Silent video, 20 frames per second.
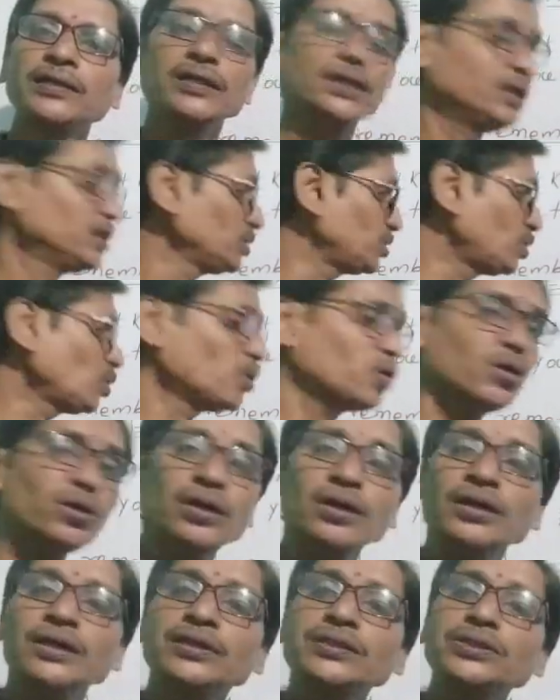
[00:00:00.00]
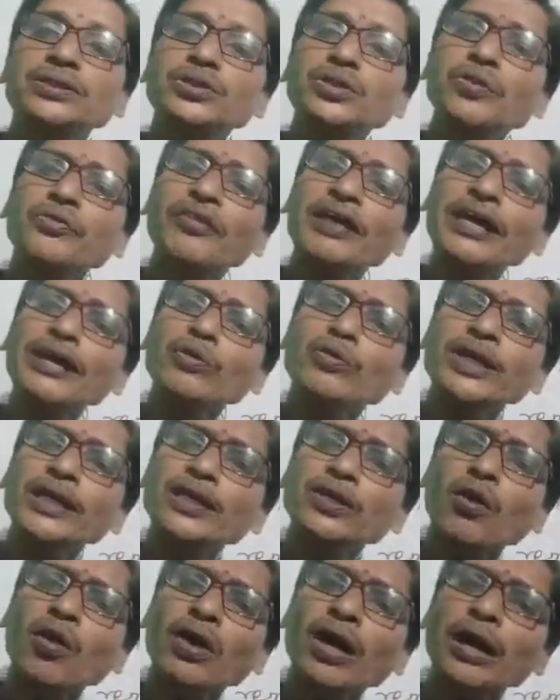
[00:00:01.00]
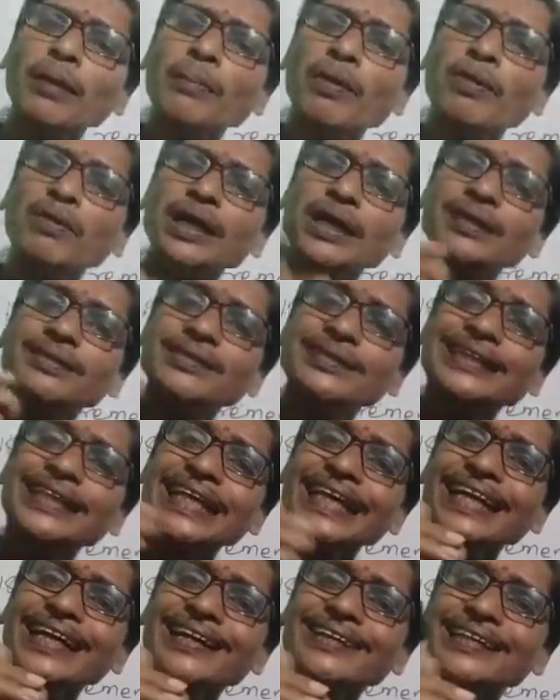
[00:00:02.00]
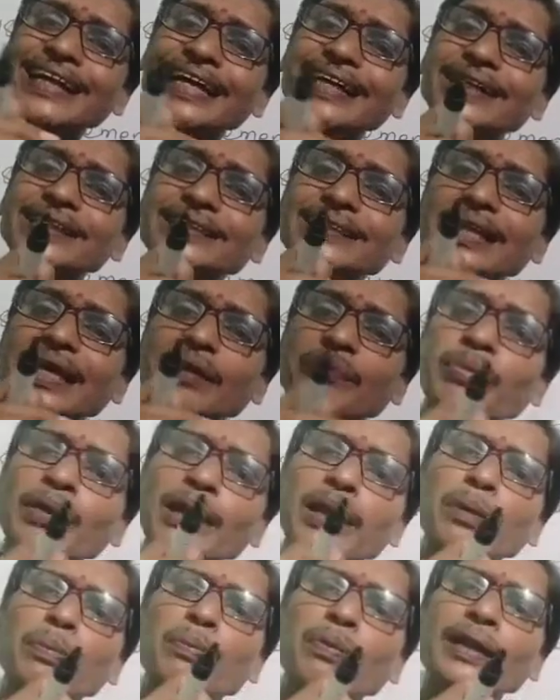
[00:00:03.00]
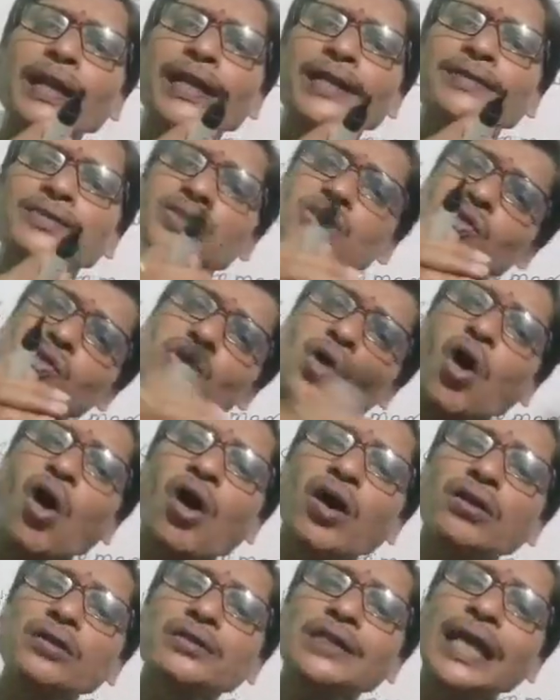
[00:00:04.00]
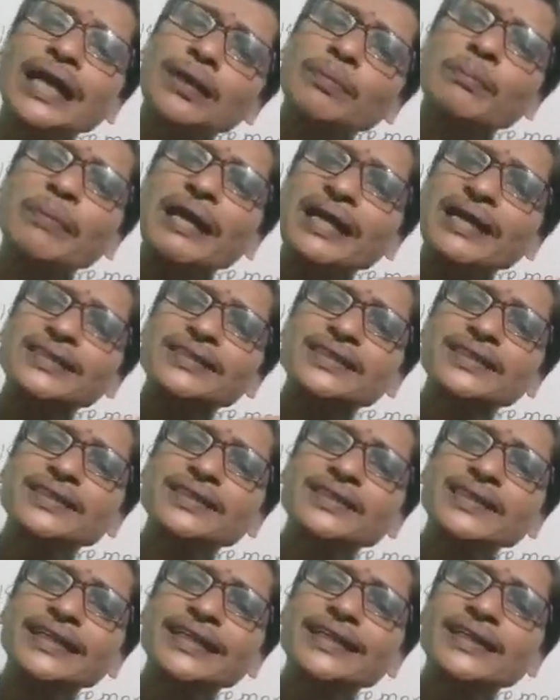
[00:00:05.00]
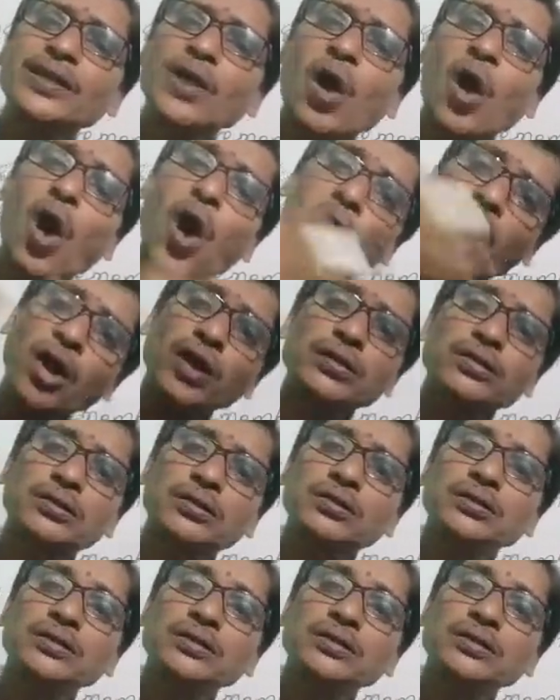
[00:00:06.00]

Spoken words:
So when we talk about a thing that is available in sun that makes it hot,